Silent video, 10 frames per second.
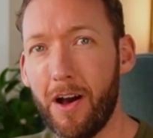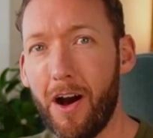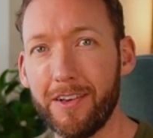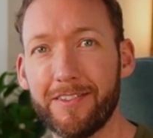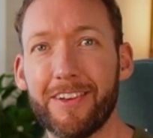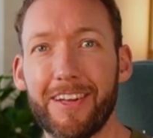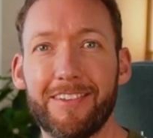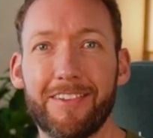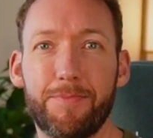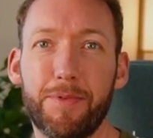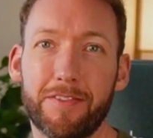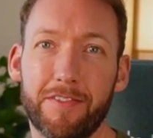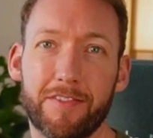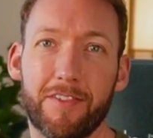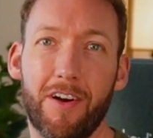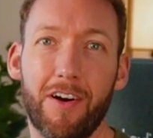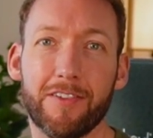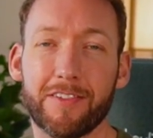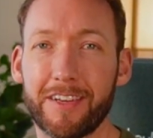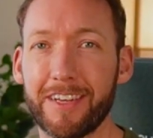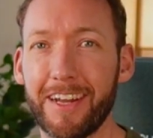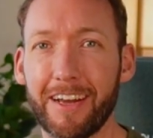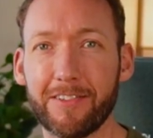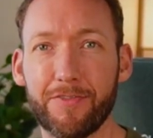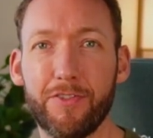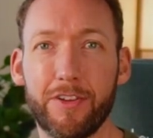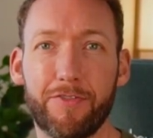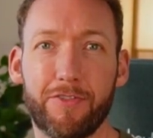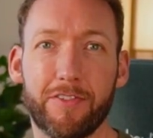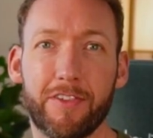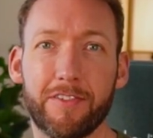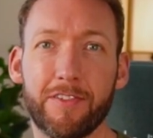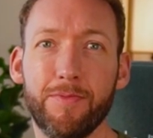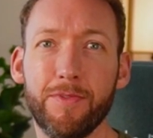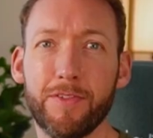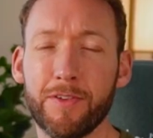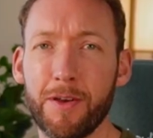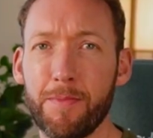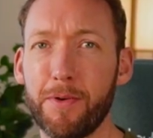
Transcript: isolated business task and connects a few different systems.